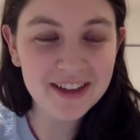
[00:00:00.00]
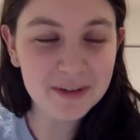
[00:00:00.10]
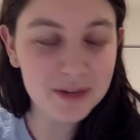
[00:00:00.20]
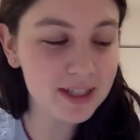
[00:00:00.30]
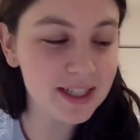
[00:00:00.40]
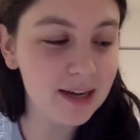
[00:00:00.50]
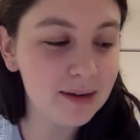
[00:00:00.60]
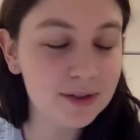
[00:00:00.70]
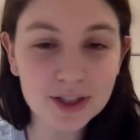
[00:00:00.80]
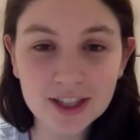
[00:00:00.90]
you were saying
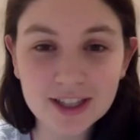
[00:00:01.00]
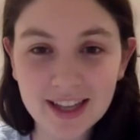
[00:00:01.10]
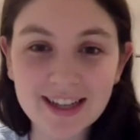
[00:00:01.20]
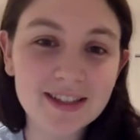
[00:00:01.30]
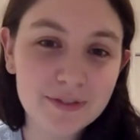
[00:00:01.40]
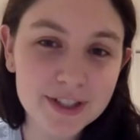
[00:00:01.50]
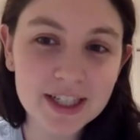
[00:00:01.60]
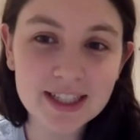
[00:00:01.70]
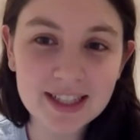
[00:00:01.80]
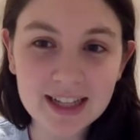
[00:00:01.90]
was just like to
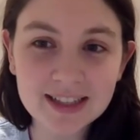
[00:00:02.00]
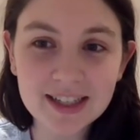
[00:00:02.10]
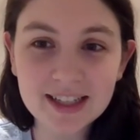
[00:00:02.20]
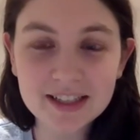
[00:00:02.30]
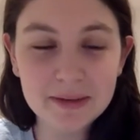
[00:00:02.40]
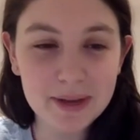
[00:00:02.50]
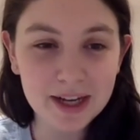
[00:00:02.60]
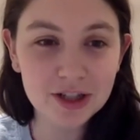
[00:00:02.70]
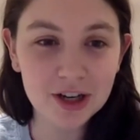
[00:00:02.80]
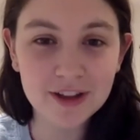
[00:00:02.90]
visit a dentist to
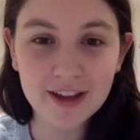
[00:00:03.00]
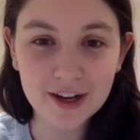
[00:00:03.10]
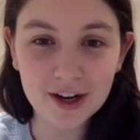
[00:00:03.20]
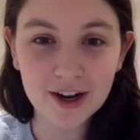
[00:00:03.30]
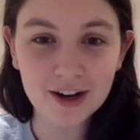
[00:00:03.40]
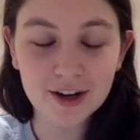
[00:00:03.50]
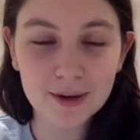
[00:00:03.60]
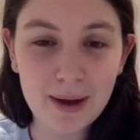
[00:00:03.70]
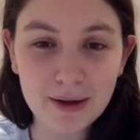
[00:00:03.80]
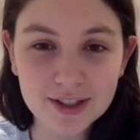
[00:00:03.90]
make sure that your
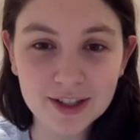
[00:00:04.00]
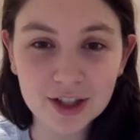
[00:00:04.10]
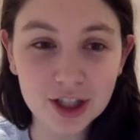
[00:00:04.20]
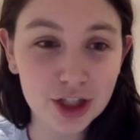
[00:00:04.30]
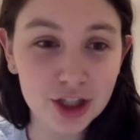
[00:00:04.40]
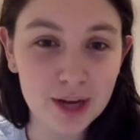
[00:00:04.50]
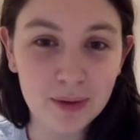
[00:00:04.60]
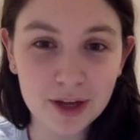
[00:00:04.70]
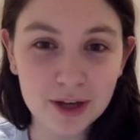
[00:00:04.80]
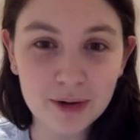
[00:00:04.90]
mouth's in good shape
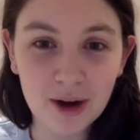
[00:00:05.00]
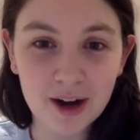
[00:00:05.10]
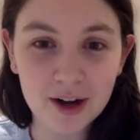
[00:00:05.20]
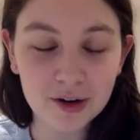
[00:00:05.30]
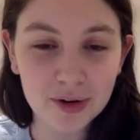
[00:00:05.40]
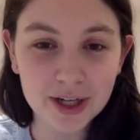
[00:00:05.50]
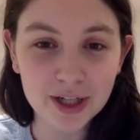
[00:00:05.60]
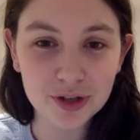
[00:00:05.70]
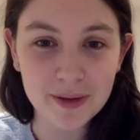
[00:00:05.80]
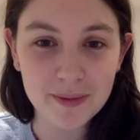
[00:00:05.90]
while you are undergoing
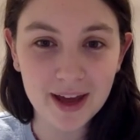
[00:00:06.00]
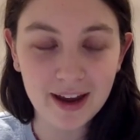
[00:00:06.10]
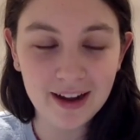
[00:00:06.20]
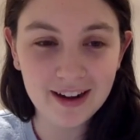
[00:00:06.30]
treatment.